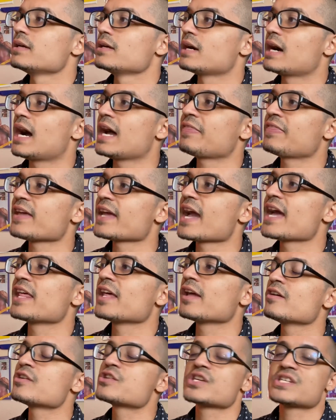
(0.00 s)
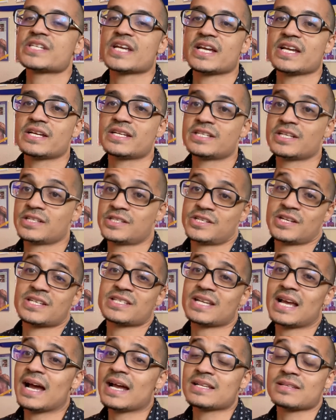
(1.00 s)
I think Eddie should
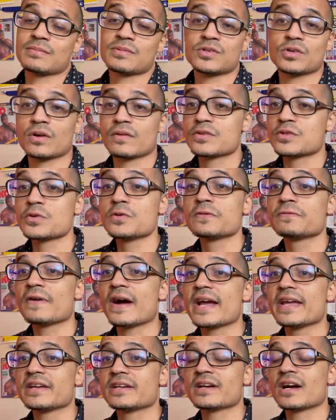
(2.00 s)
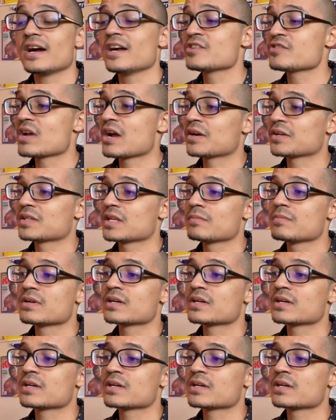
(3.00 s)
sign some sort of two-fight contract with him,